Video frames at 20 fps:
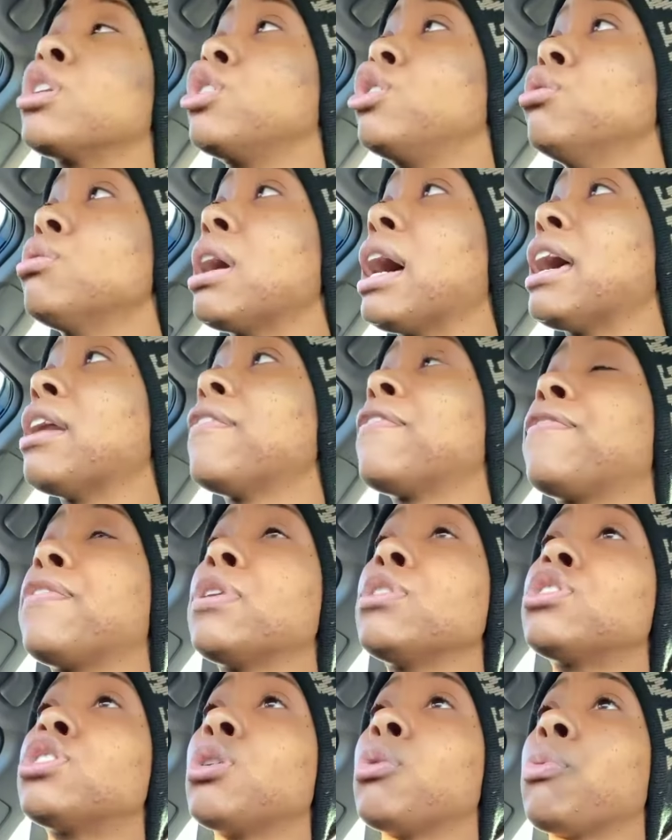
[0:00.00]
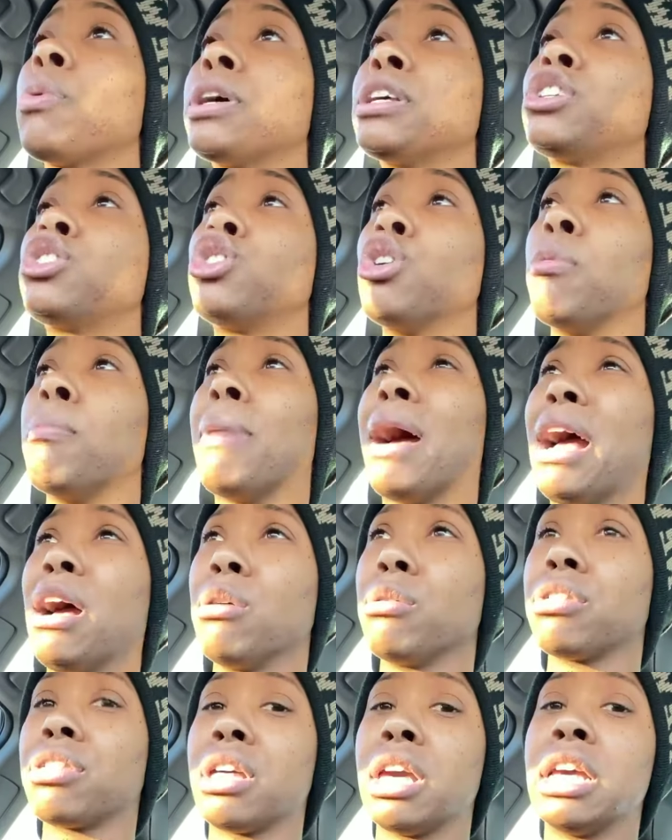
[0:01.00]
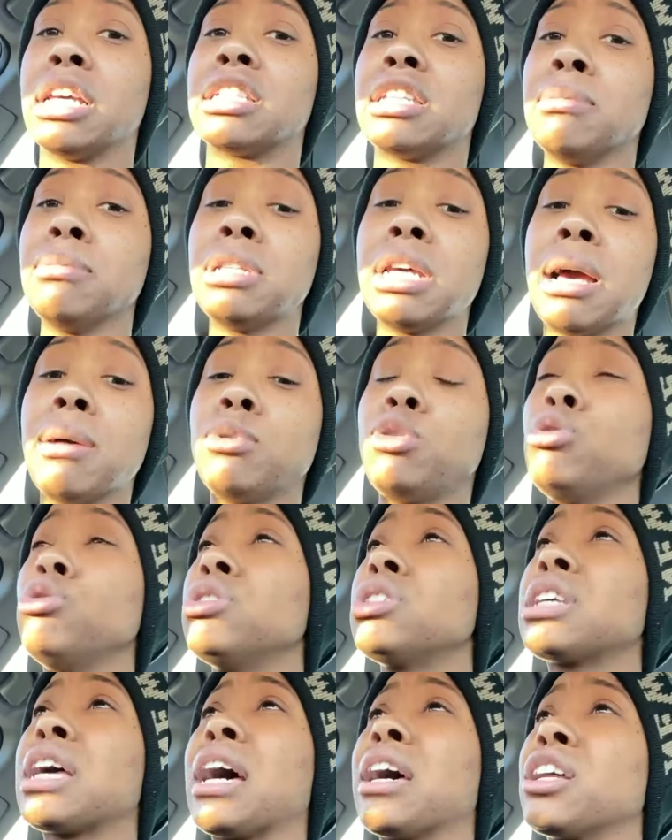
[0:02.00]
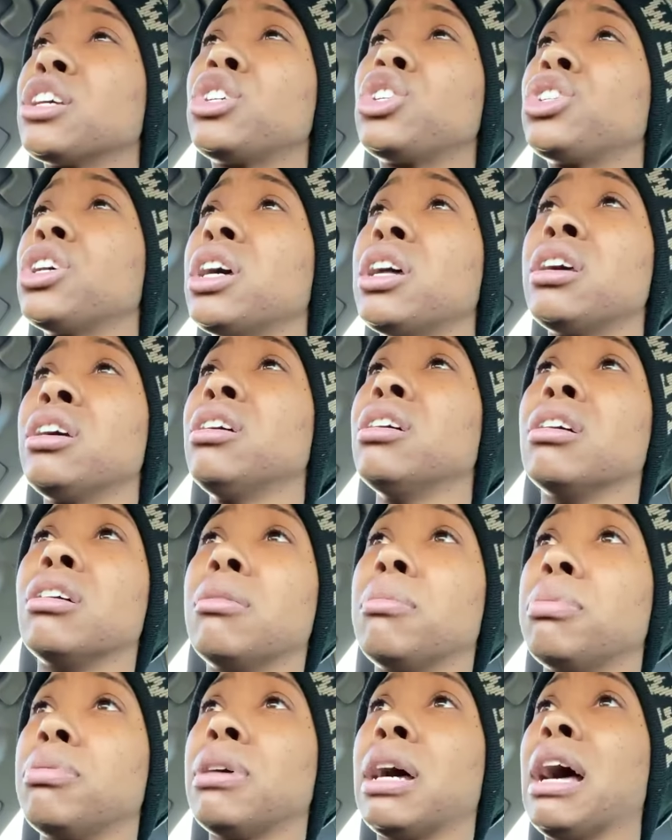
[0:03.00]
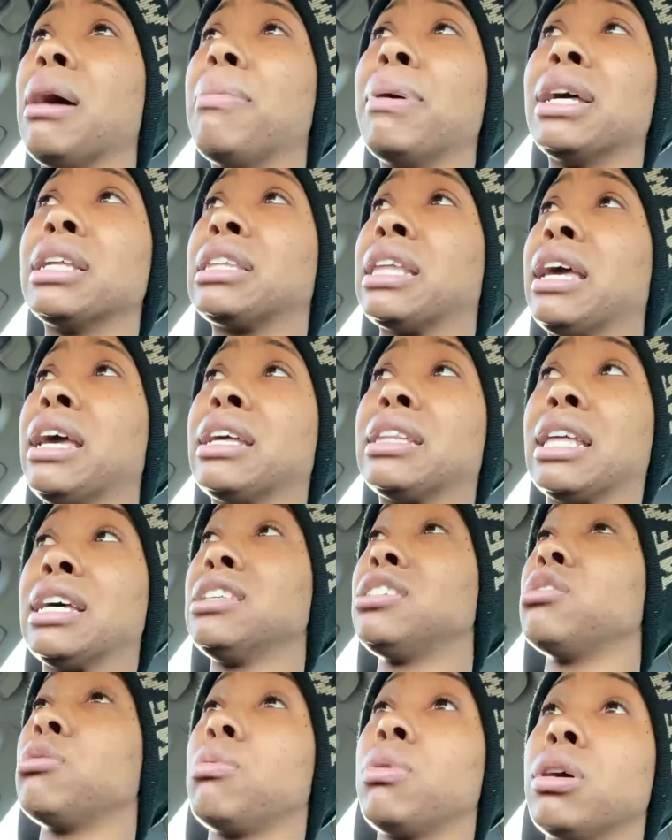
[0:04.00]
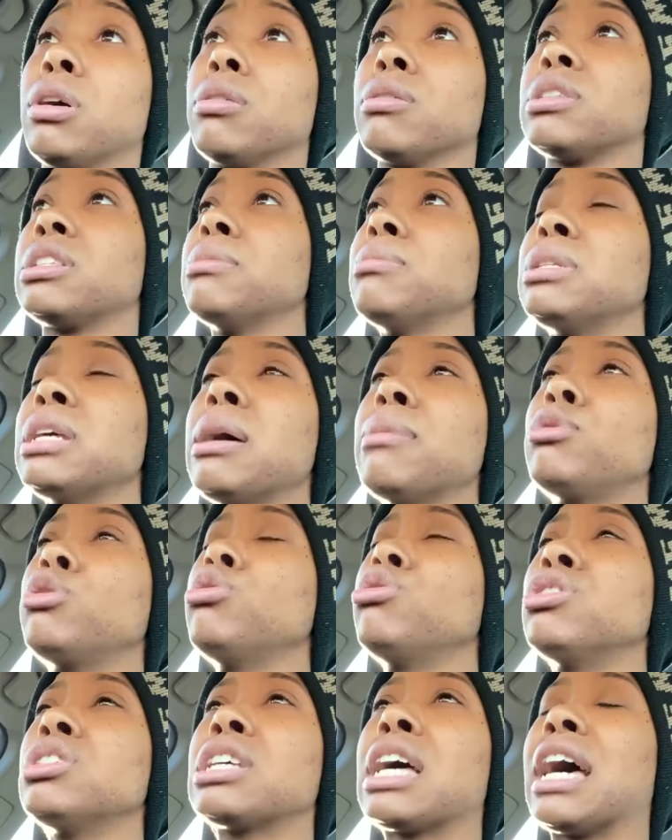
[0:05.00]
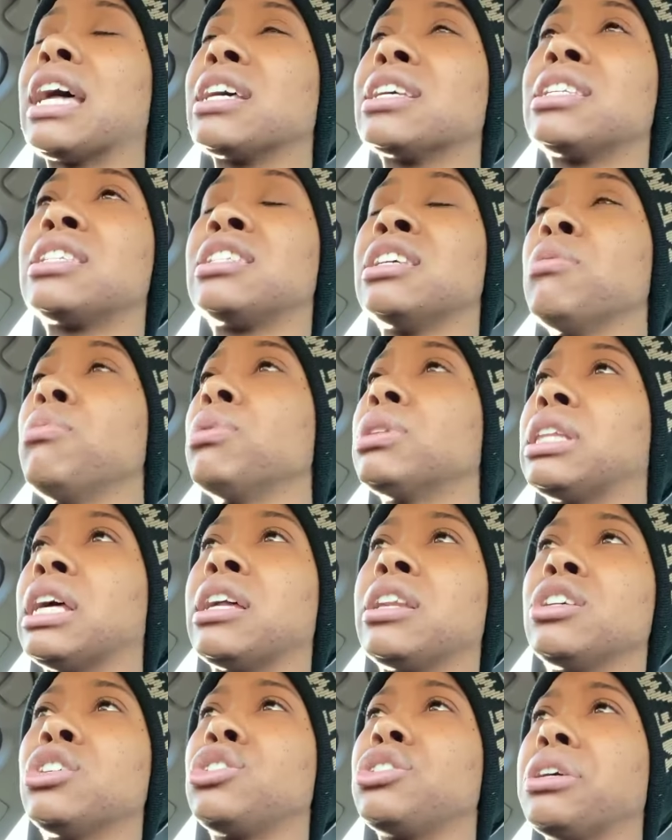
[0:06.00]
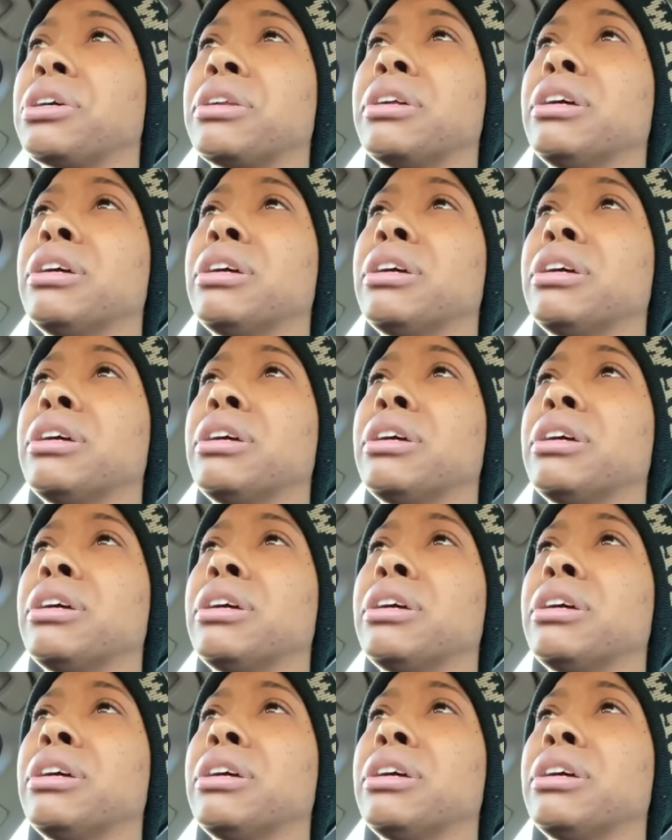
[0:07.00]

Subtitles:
you gotta first arrest your mouth. Sometimes you just gotta shut up. How about that? That's a word. Sometimes you just gotta sit with that and shut